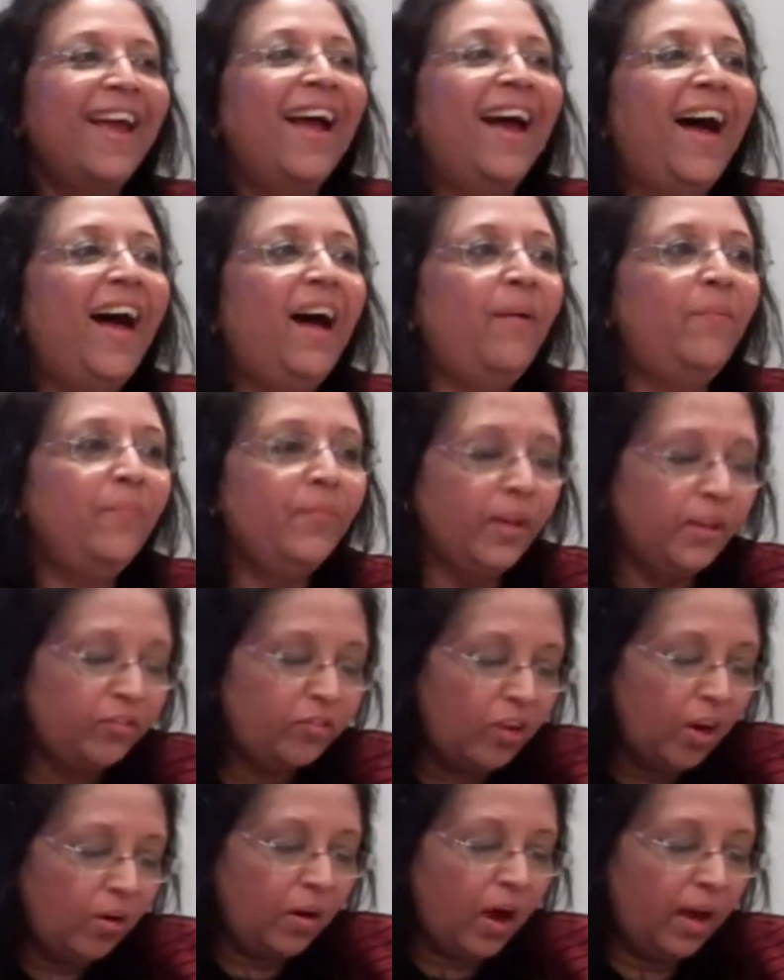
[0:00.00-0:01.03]

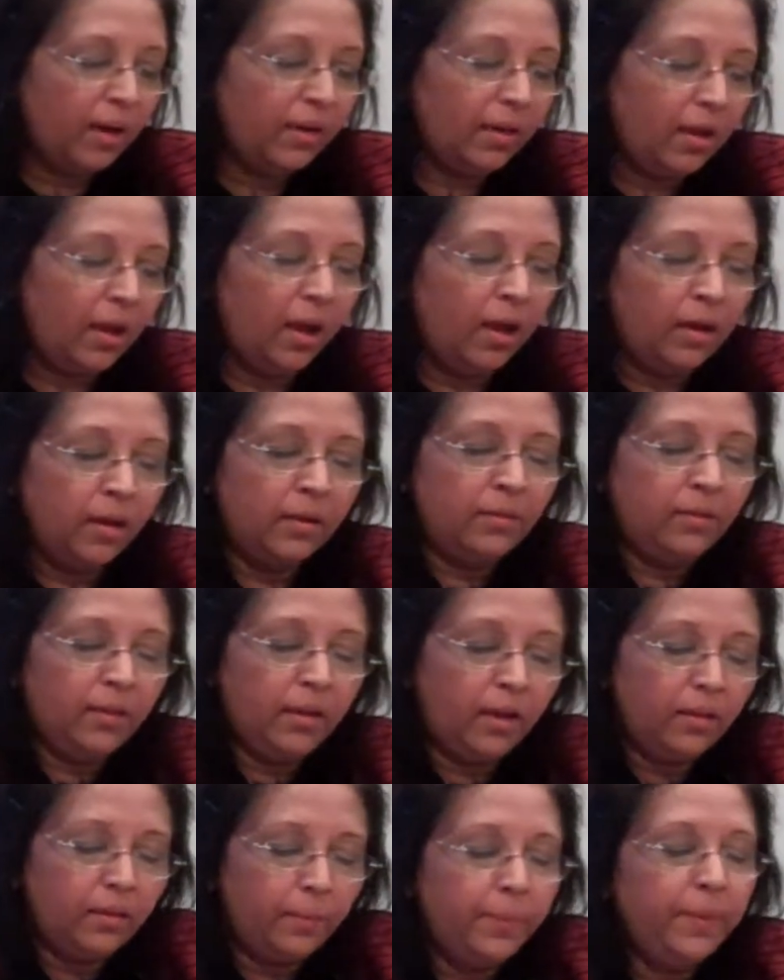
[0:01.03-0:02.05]
The
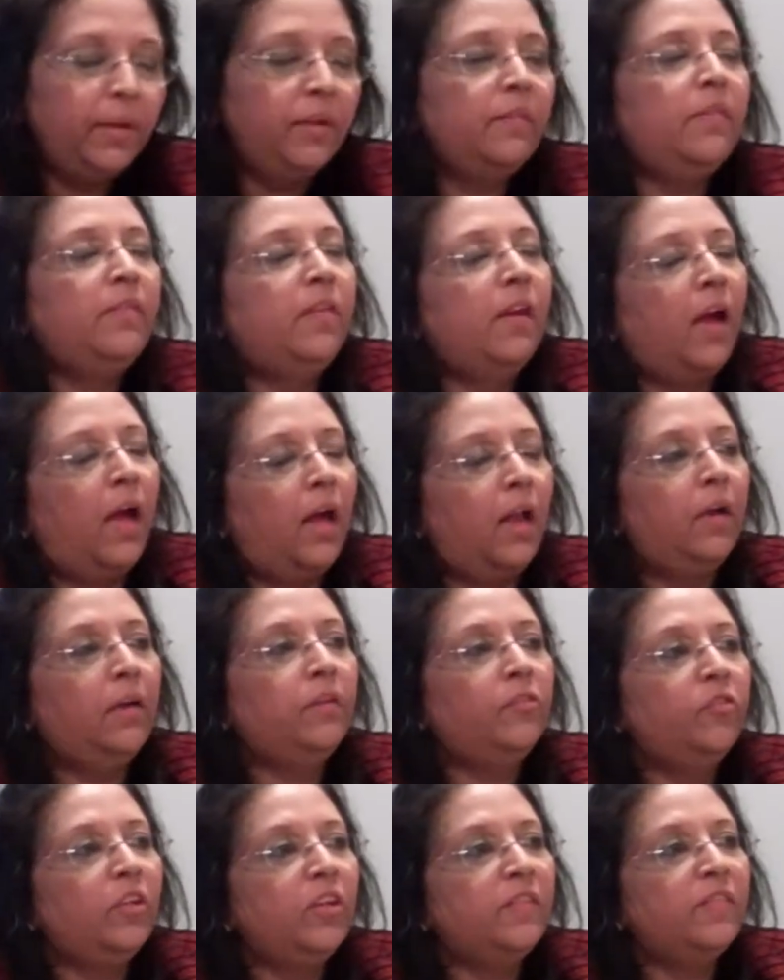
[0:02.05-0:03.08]
other biggest
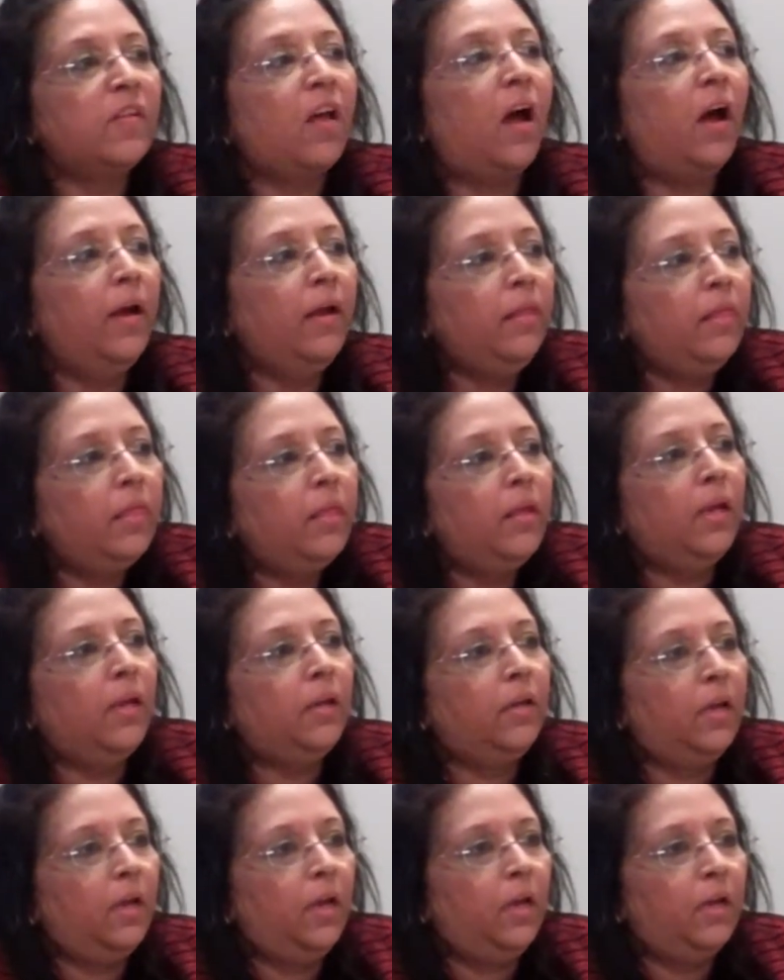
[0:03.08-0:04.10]
challenge is, I
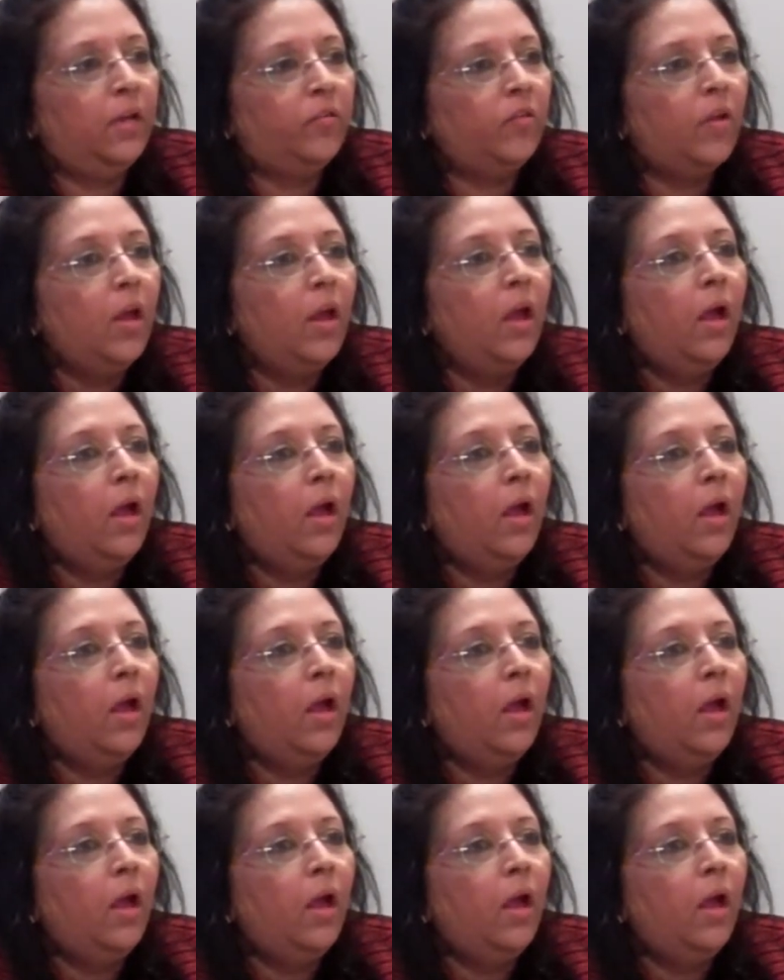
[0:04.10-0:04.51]
think, is